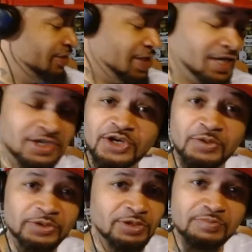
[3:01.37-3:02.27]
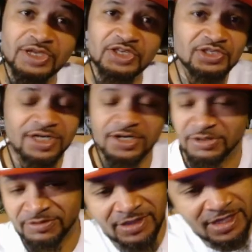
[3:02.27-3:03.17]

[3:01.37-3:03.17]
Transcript: There he go with them beats, y'all.